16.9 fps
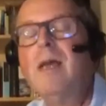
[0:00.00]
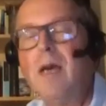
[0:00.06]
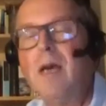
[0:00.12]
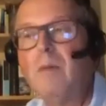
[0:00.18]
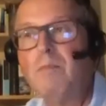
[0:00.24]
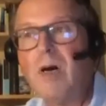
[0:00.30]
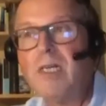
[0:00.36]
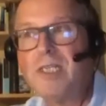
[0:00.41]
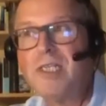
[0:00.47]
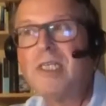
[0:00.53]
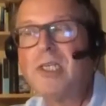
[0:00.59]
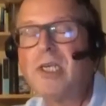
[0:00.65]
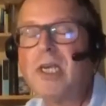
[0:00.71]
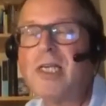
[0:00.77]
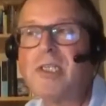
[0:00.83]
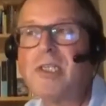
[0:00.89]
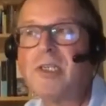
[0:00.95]
And my
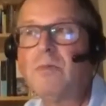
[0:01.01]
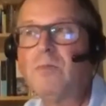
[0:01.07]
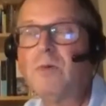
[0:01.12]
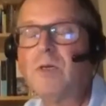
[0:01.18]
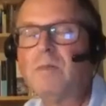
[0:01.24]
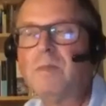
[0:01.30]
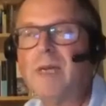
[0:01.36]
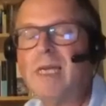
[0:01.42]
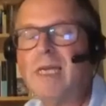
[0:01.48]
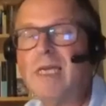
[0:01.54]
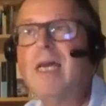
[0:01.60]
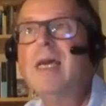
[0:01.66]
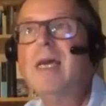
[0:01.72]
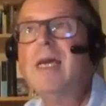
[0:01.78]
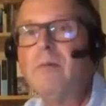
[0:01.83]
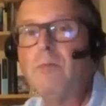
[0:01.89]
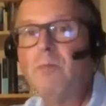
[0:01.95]
suggestion would be,
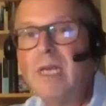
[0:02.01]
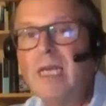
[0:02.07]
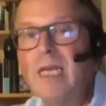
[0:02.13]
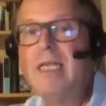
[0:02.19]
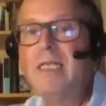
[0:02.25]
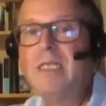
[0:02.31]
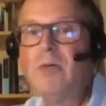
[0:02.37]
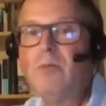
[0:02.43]
we need